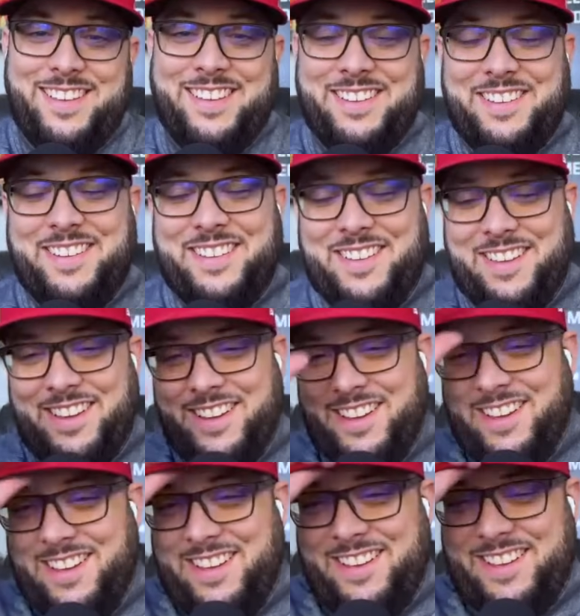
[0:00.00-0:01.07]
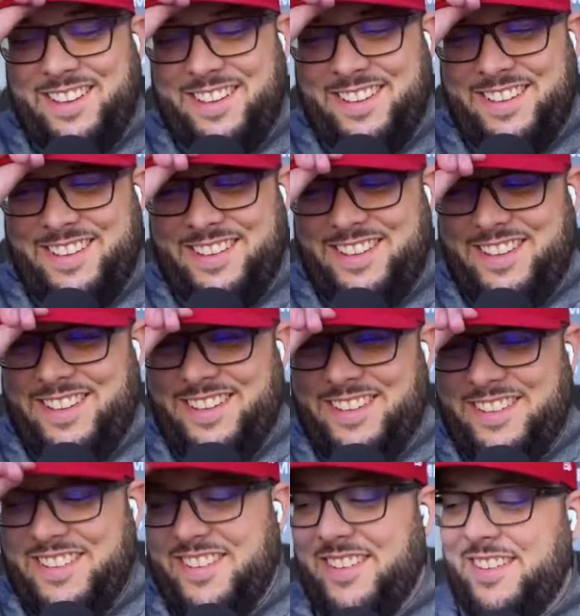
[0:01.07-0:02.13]

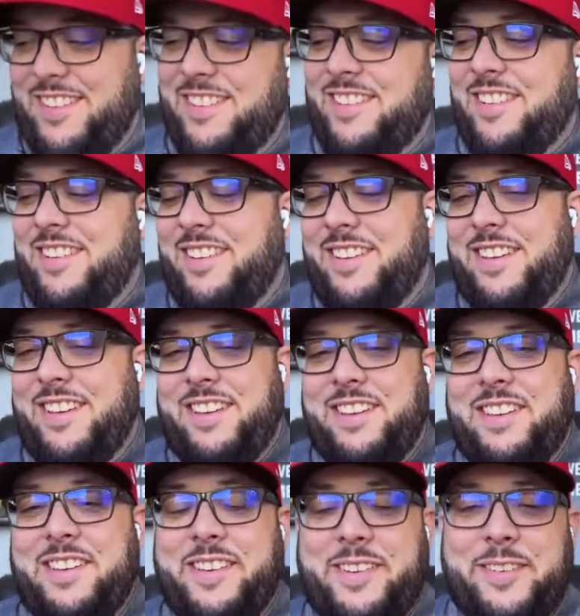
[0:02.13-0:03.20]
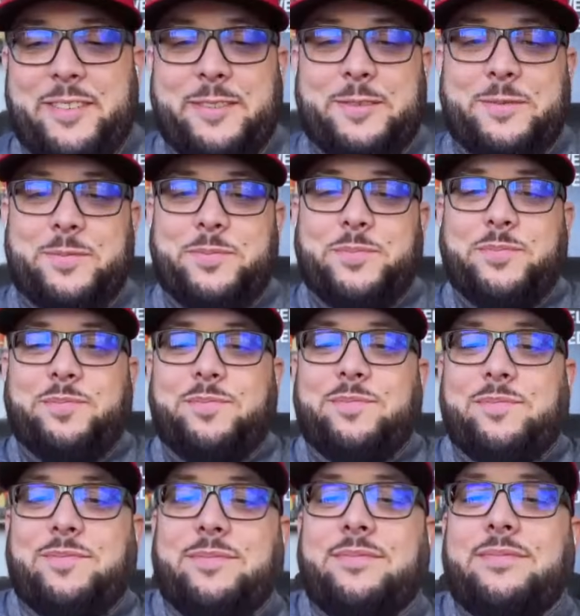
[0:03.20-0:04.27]

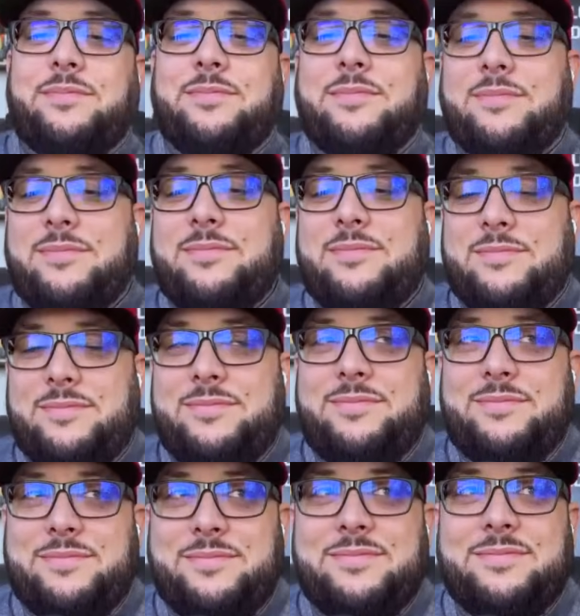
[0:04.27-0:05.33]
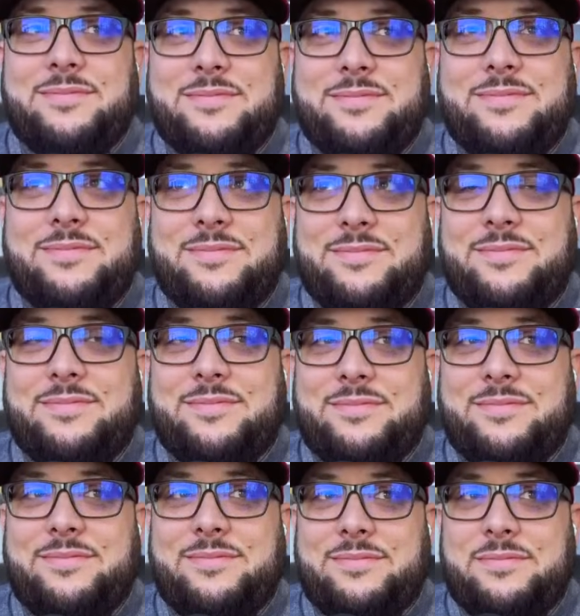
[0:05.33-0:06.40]

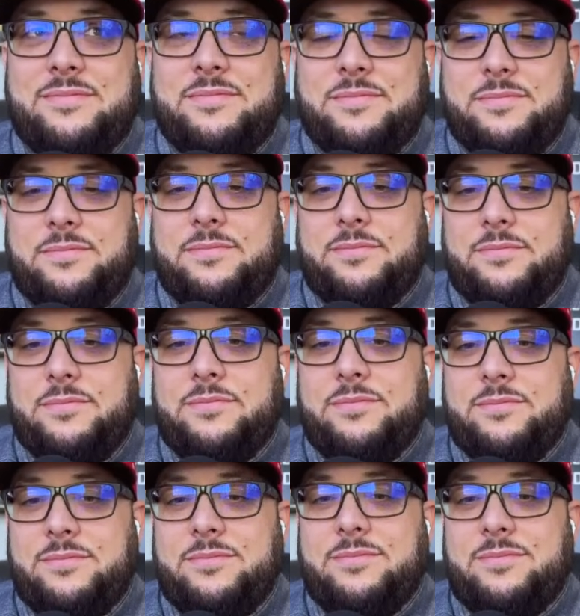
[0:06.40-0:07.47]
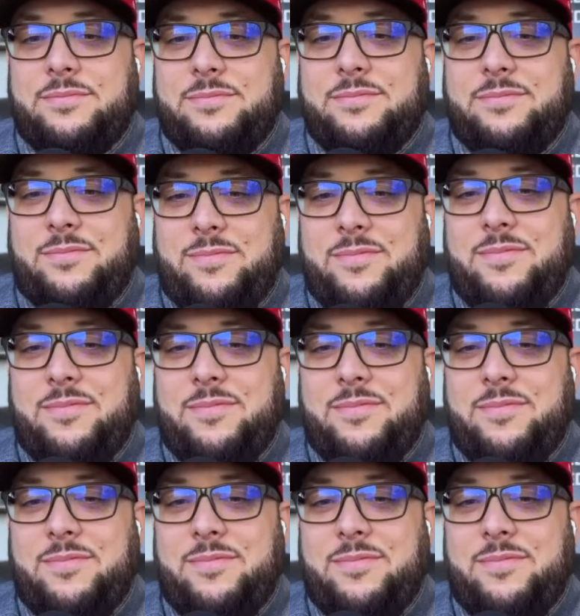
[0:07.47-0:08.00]
[no speech]